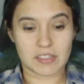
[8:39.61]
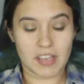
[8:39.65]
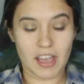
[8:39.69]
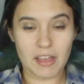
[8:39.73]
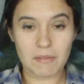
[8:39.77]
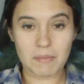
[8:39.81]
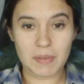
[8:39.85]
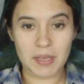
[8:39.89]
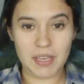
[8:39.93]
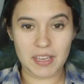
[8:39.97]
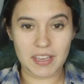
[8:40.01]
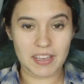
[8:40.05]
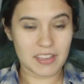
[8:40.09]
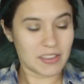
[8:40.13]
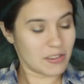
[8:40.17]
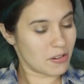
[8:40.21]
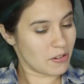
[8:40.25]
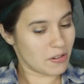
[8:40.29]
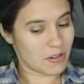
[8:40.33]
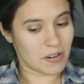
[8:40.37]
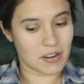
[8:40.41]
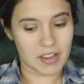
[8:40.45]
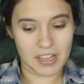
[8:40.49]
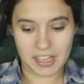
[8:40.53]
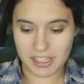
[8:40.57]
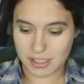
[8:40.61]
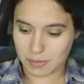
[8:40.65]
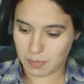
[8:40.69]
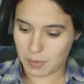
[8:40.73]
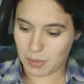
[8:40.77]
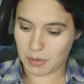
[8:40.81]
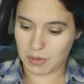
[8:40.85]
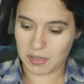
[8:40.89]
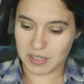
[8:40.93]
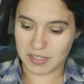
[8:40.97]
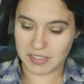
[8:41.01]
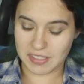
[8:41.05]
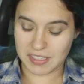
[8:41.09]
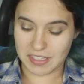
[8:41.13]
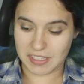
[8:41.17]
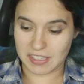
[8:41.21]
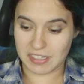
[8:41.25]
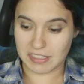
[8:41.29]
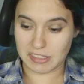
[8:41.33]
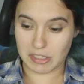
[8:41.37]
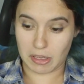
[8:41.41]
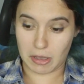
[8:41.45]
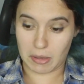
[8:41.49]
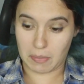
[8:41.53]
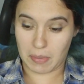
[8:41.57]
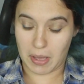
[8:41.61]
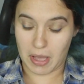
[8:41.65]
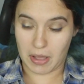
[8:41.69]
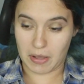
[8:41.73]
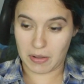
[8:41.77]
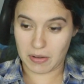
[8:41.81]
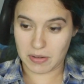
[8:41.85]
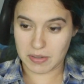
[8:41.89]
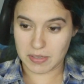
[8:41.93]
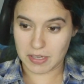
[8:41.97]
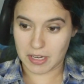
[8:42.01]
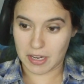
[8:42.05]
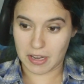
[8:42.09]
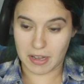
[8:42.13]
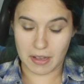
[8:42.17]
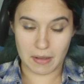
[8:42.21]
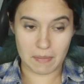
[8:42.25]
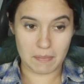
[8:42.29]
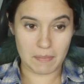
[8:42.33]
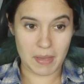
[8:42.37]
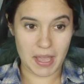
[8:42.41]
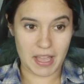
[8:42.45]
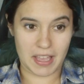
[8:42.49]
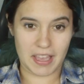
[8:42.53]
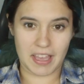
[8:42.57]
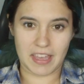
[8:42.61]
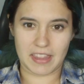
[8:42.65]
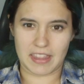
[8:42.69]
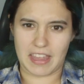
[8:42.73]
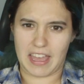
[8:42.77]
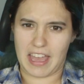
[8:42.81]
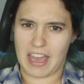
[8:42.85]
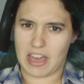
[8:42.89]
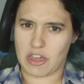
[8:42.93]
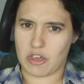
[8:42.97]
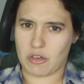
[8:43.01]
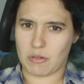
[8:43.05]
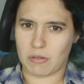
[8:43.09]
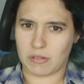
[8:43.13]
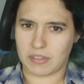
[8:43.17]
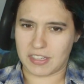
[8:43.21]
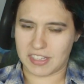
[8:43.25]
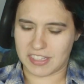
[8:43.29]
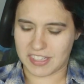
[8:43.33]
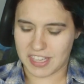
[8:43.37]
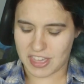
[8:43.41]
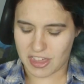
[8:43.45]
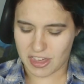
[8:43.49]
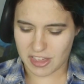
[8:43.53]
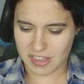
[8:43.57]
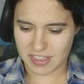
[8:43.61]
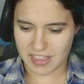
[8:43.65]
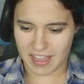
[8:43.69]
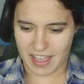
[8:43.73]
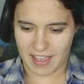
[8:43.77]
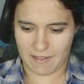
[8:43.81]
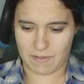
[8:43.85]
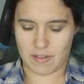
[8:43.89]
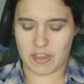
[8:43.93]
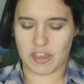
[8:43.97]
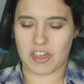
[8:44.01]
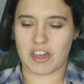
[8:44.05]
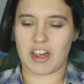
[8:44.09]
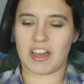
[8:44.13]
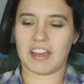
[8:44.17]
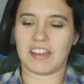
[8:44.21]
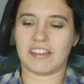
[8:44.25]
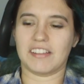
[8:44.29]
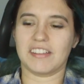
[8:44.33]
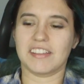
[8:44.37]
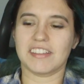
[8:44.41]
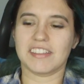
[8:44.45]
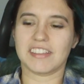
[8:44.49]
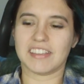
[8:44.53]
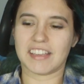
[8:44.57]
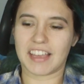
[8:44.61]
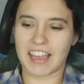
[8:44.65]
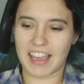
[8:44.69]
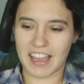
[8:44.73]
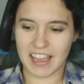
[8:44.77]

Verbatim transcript: tell me your experiences about making the actual decision to have a child,